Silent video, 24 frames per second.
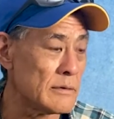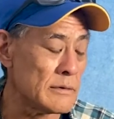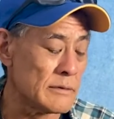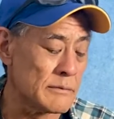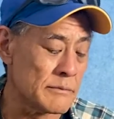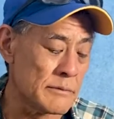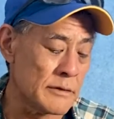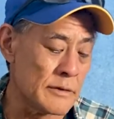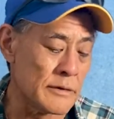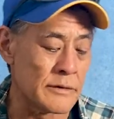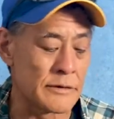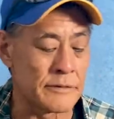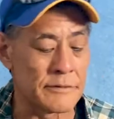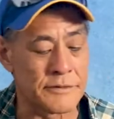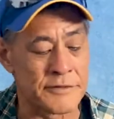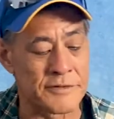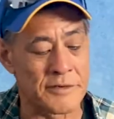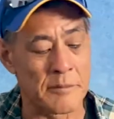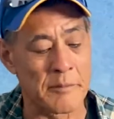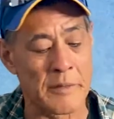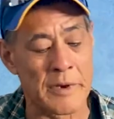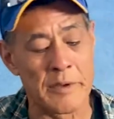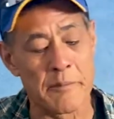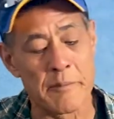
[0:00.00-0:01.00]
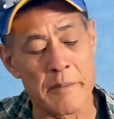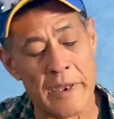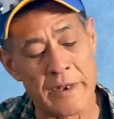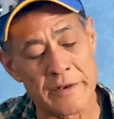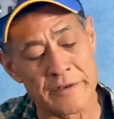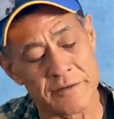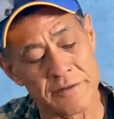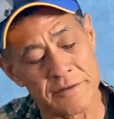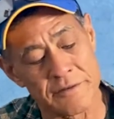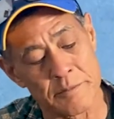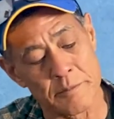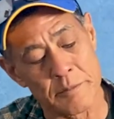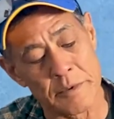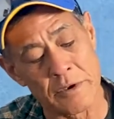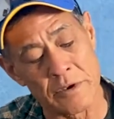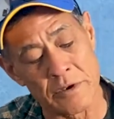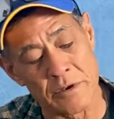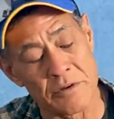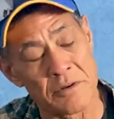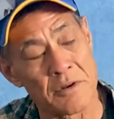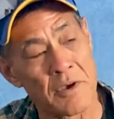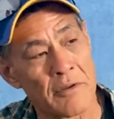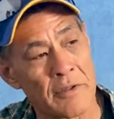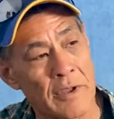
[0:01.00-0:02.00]
And somebody mentioned to me,
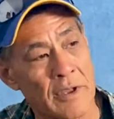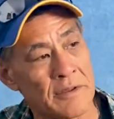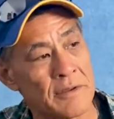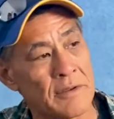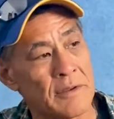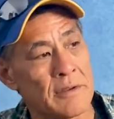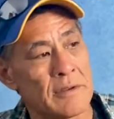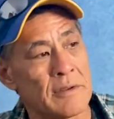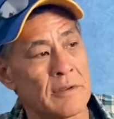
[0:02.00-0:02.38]
you know that